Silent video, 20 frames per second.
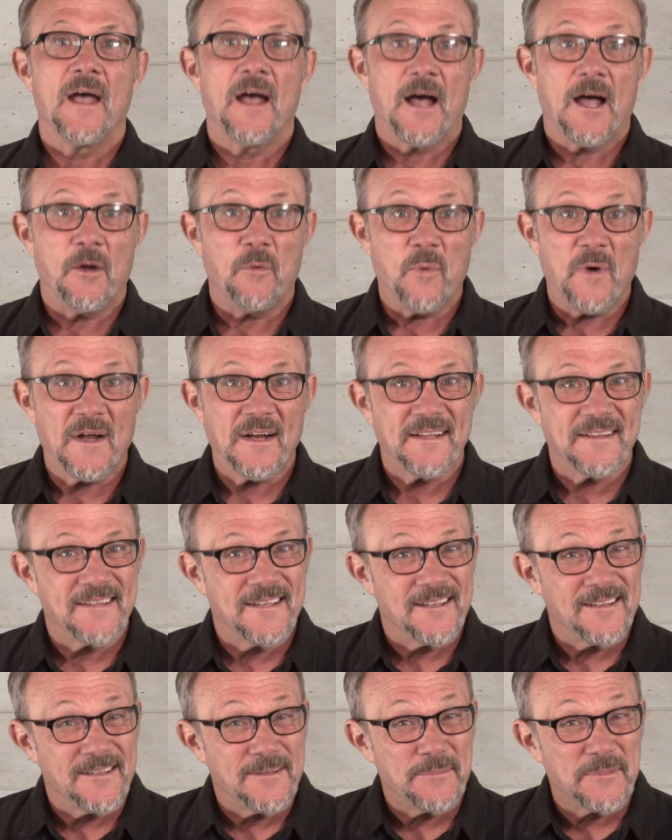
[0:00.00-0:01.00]
I want to
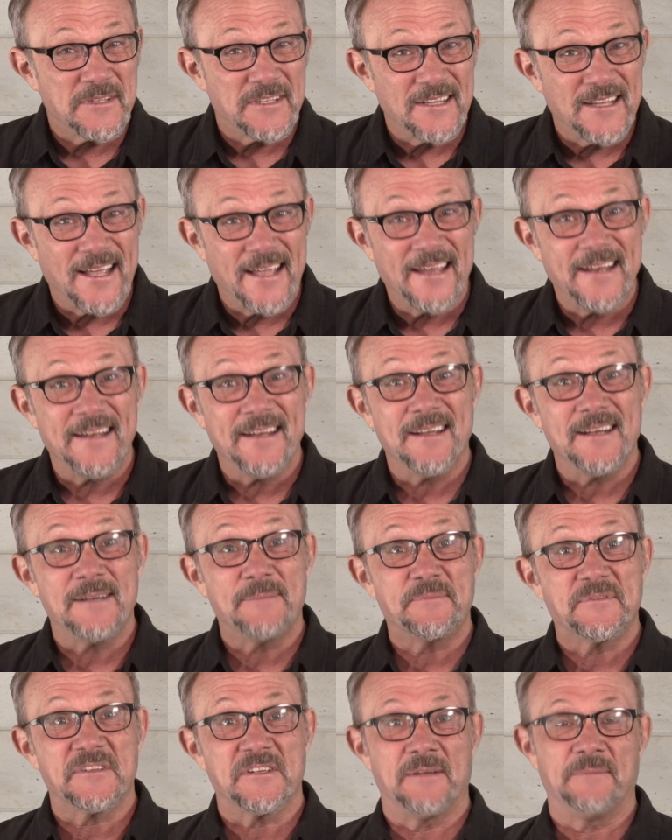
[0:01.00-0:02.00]
tell him to lighten
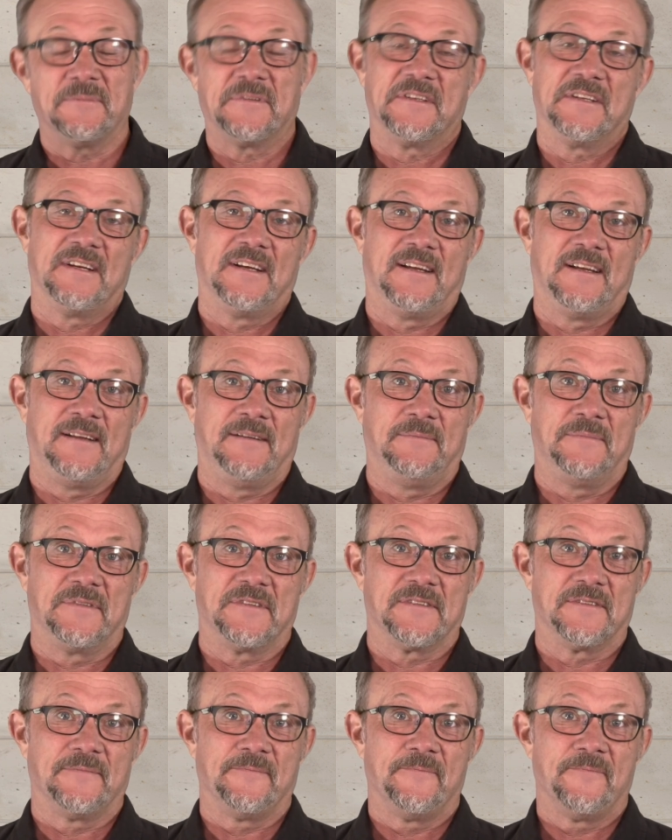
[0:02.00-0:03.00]
up
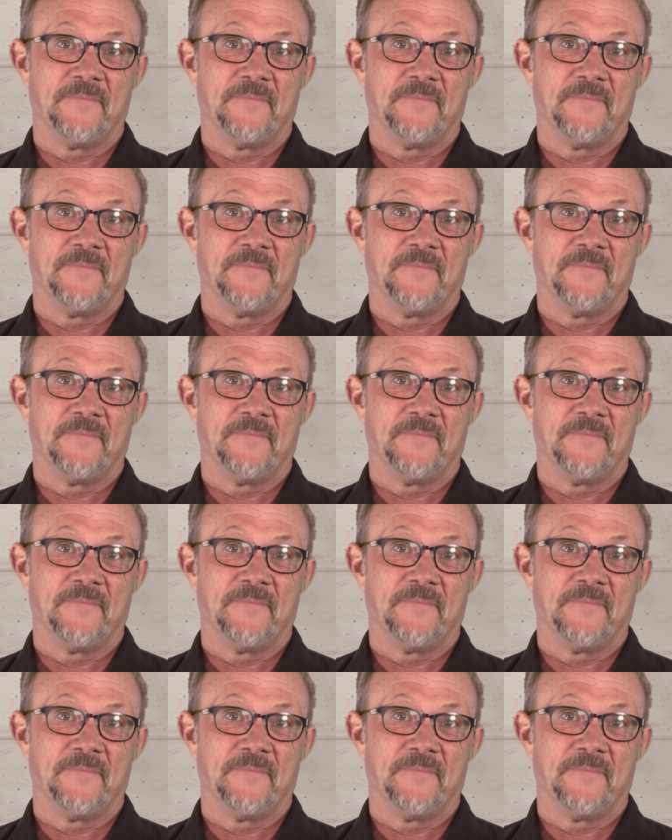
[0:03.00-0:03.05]
sometimes.